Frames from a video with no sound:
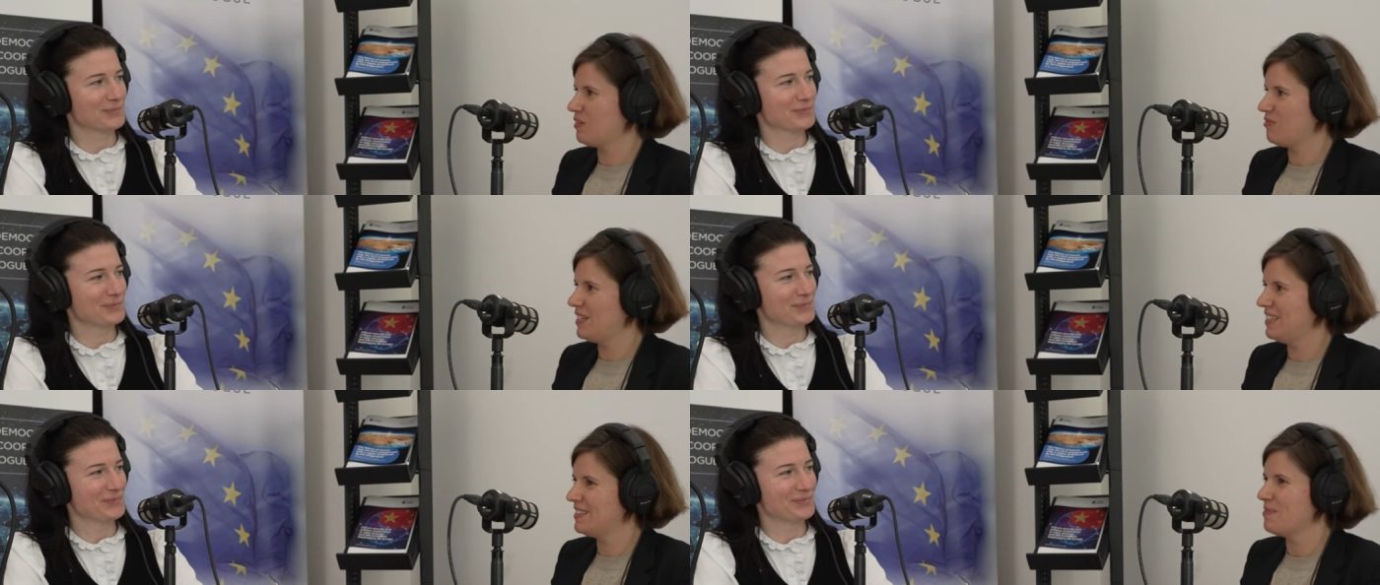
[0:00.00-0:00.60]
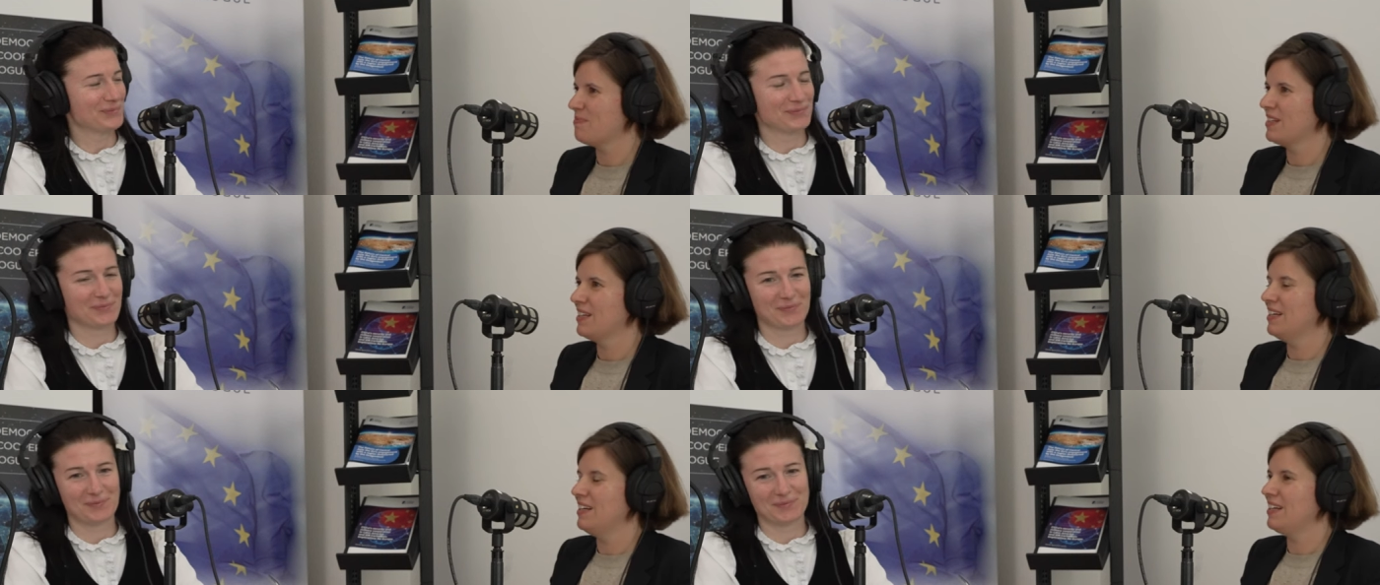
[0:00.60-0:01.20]
Speaker 1: flight.
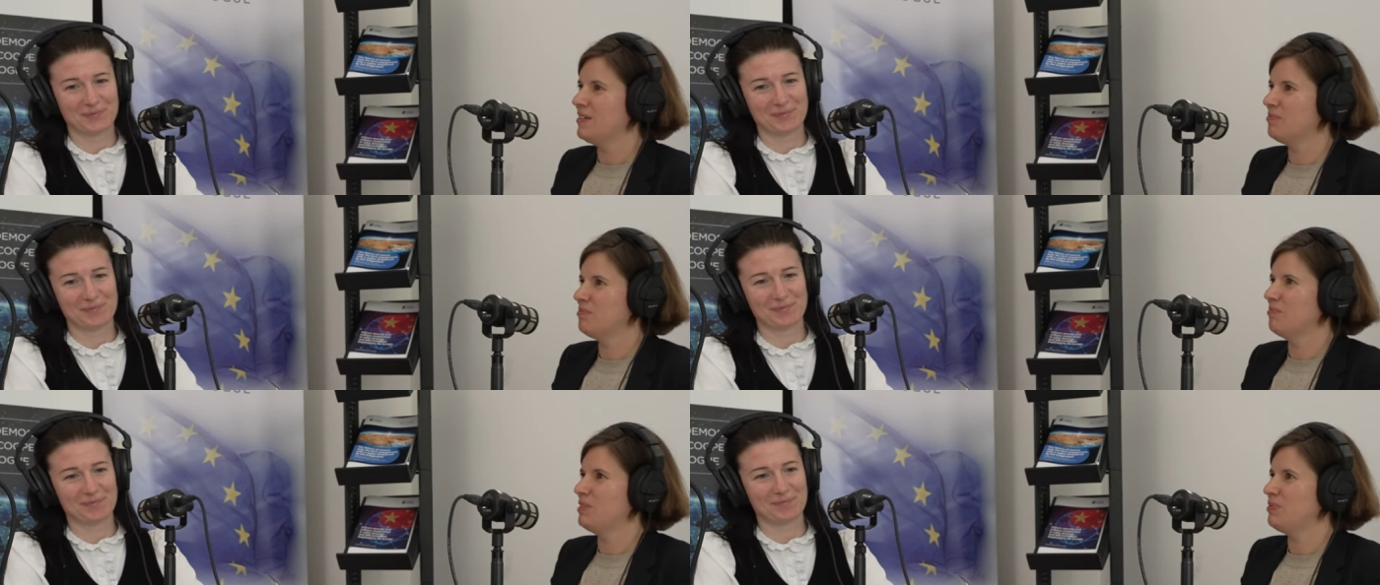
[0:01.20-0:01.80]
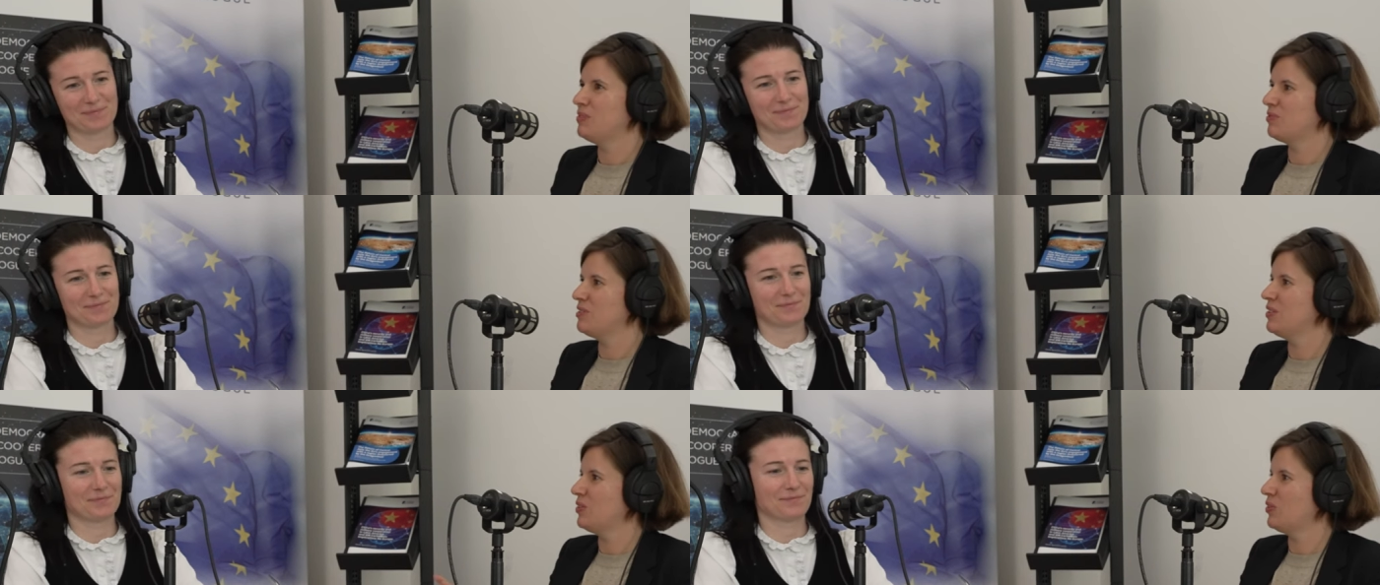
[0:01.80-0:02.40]
People don't really
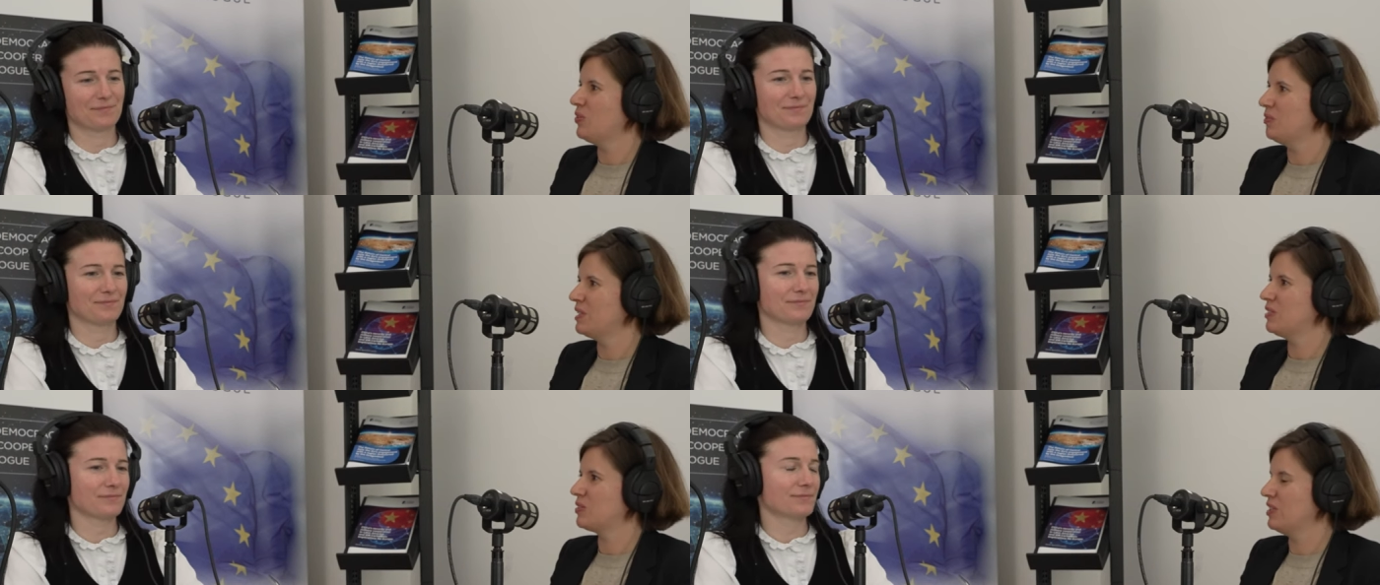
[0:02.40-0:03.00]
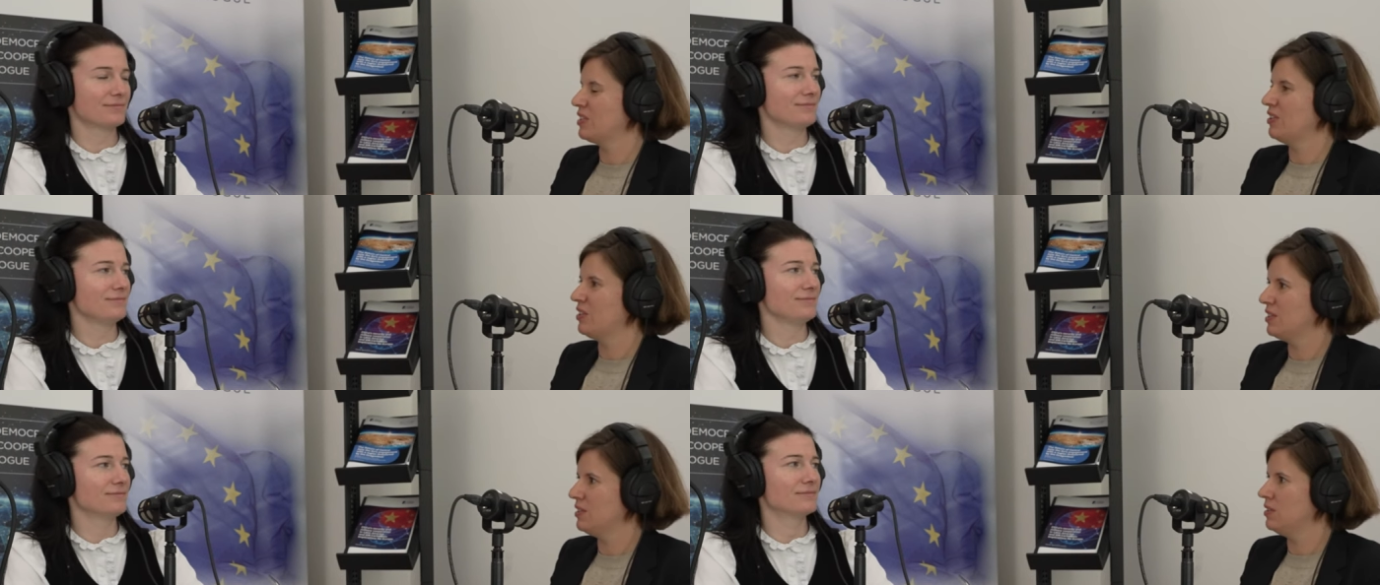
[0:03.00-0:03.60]
know what is going on
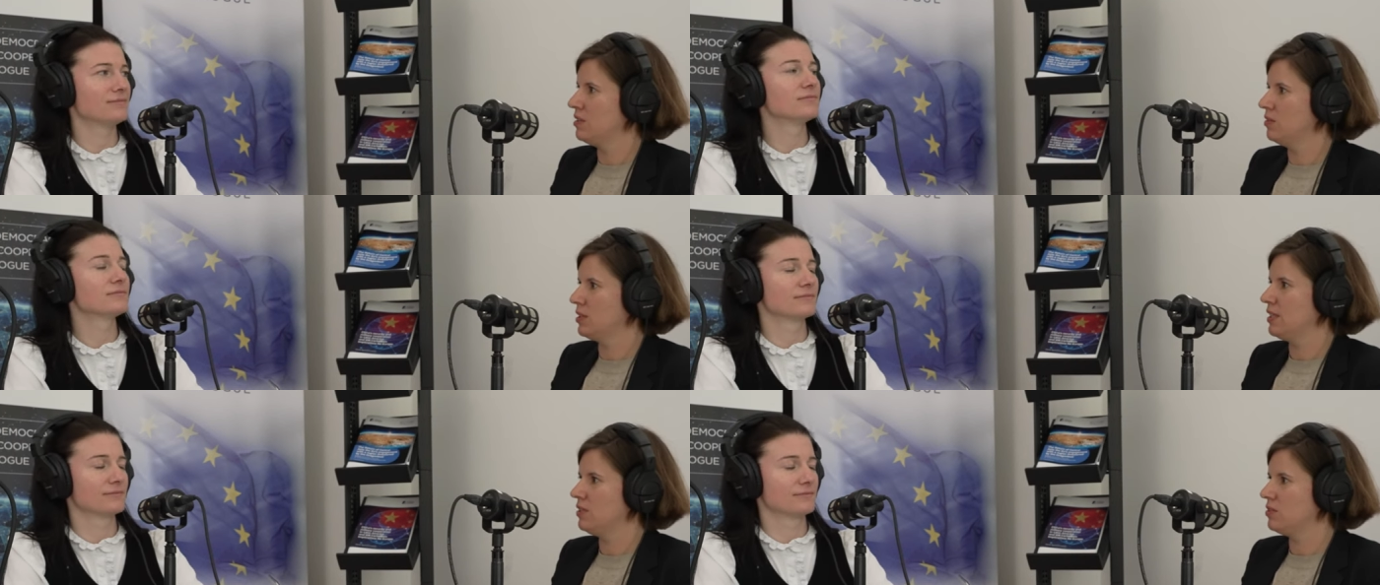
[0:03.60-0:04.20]
in the local country.